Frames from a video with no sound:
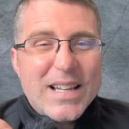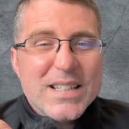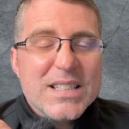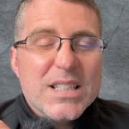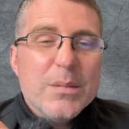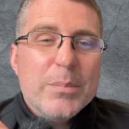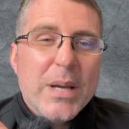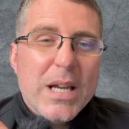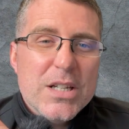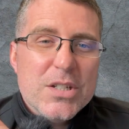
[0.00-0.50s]
see
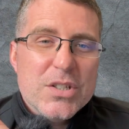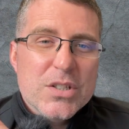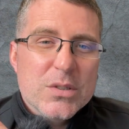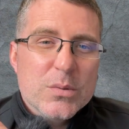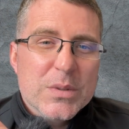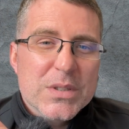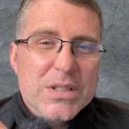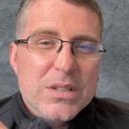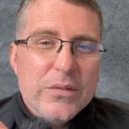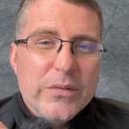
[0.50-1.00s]
patients
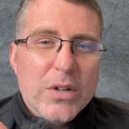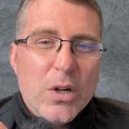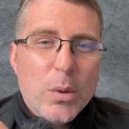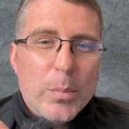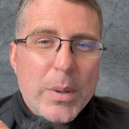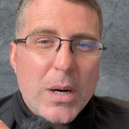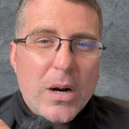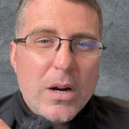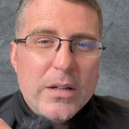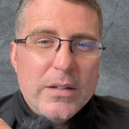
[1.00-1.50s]
with severe
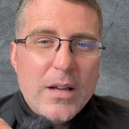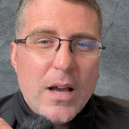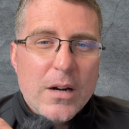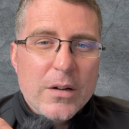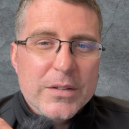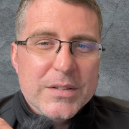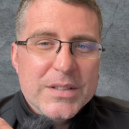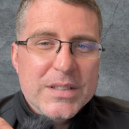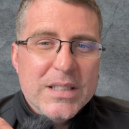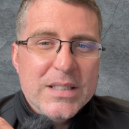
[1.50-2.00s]
periodontal
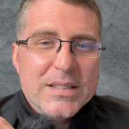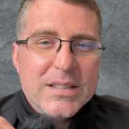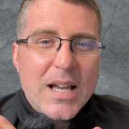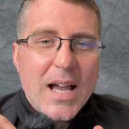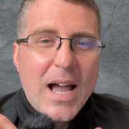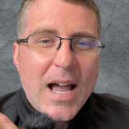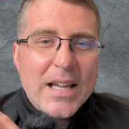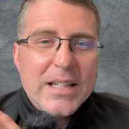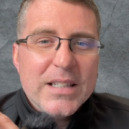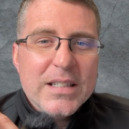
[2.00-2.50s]
disease,
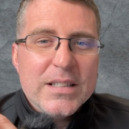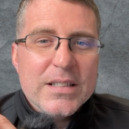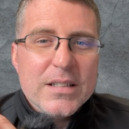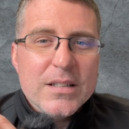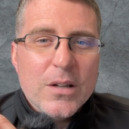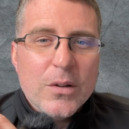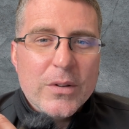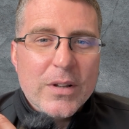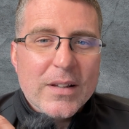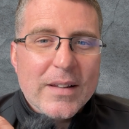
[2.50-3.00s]
I need to
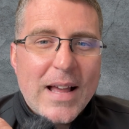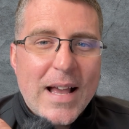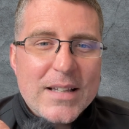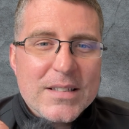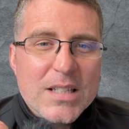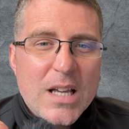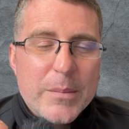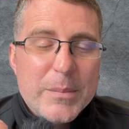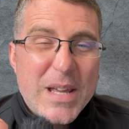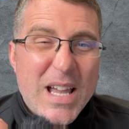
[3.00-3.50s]
know the last
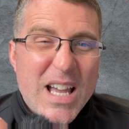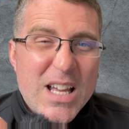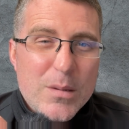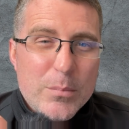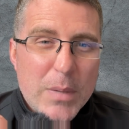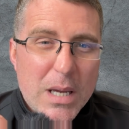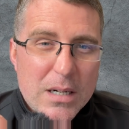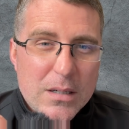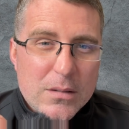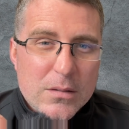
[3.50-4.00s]
time they had a
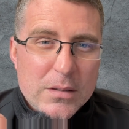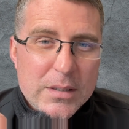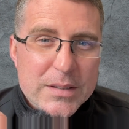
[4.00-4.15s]
medical